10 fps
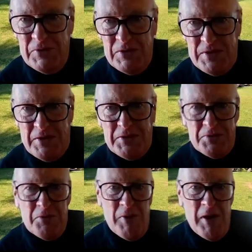centred
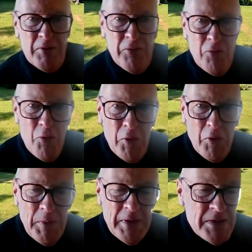it around the 4
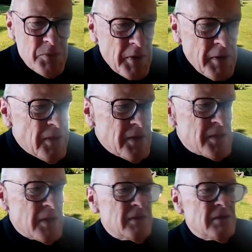well-beings, and one of the things
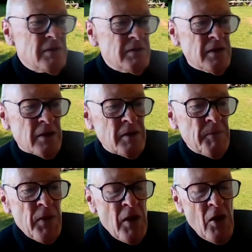they did in it
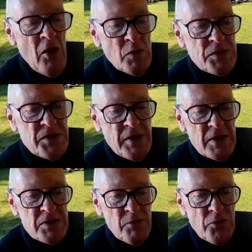was set
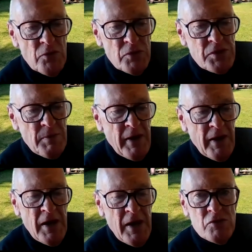out some thoughts about
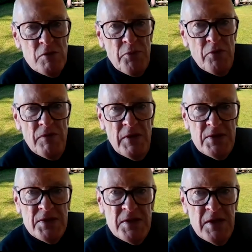how to improve
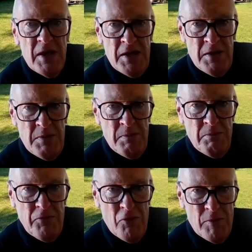NCEA
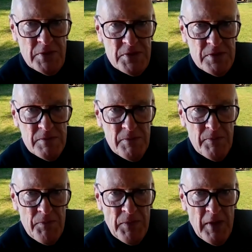performance.
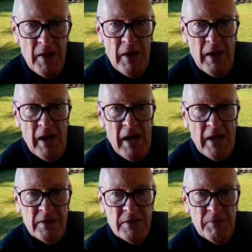
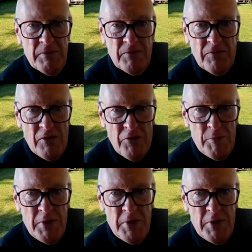And folk from an